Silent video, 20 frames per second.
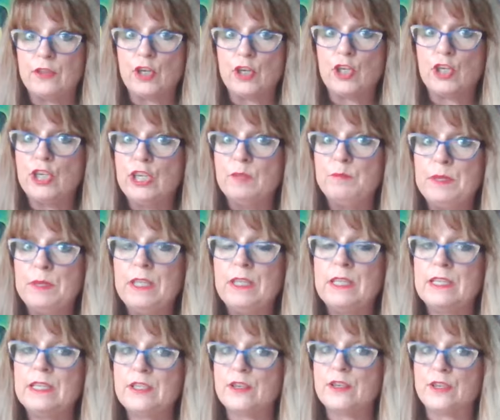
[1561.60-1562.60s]
that there could be
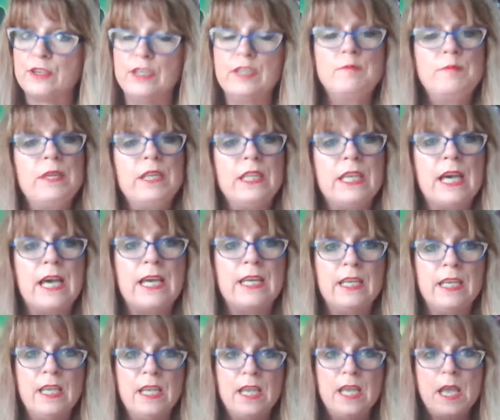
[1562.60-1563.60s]
this, there could be that.